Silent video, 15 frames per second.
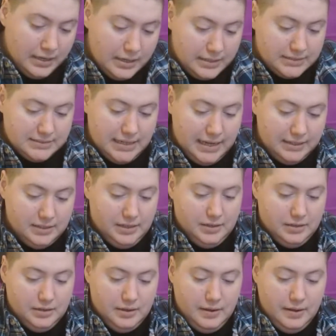
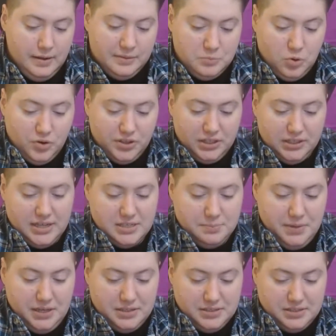Sadly, the more that
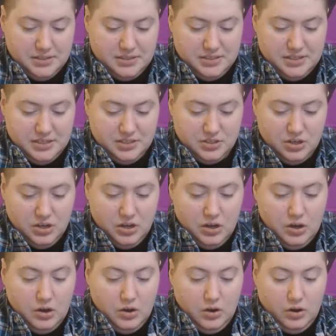lesbians insist
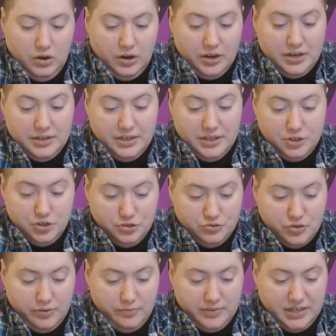on an issue
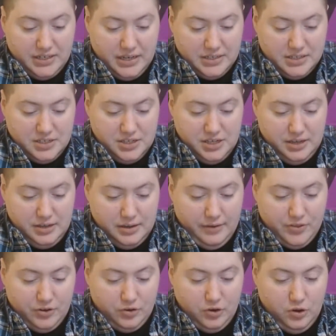driven identity of
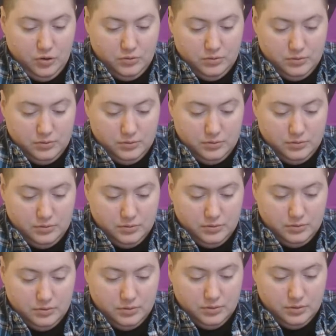their own
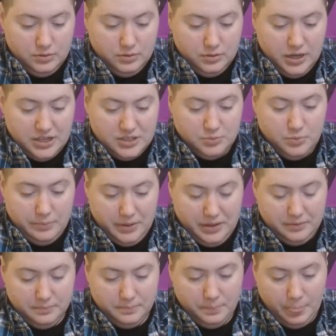as
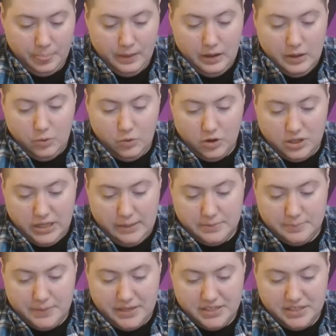women, or claim
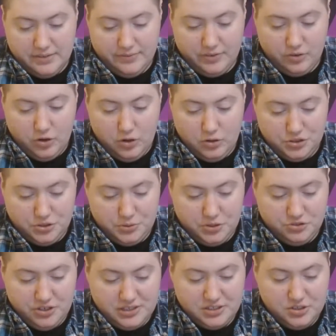spaces of their own to
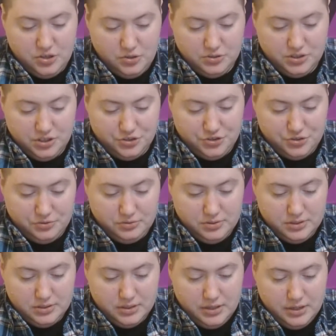address those
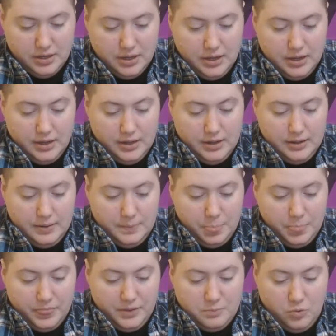issues,
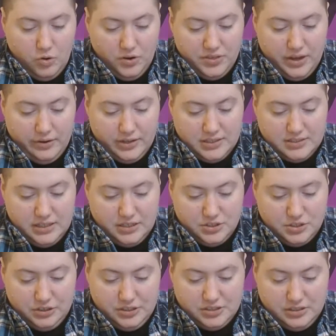the more their
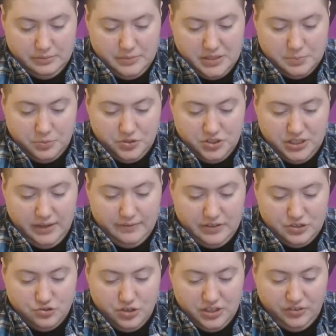essentialism is perceived
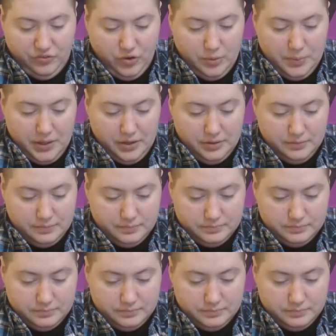as transphobia.